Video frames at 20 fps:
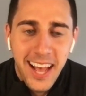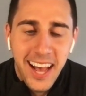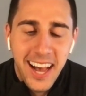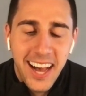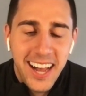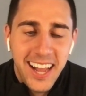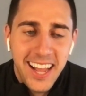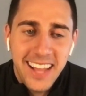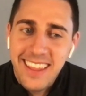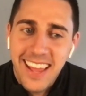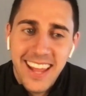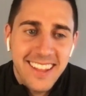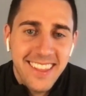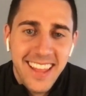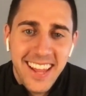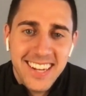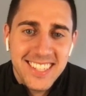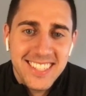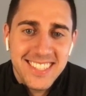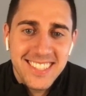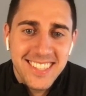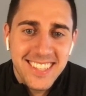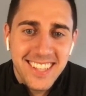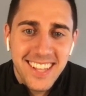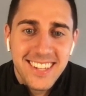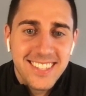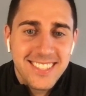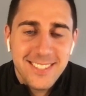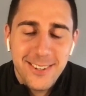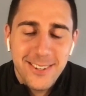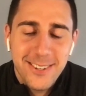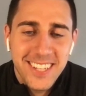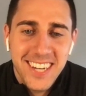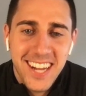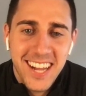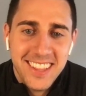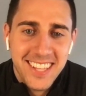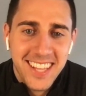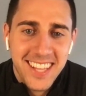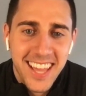Uh, and that, that is certainly
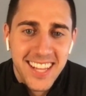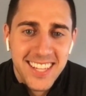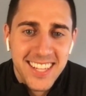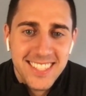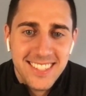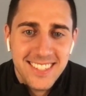not the case.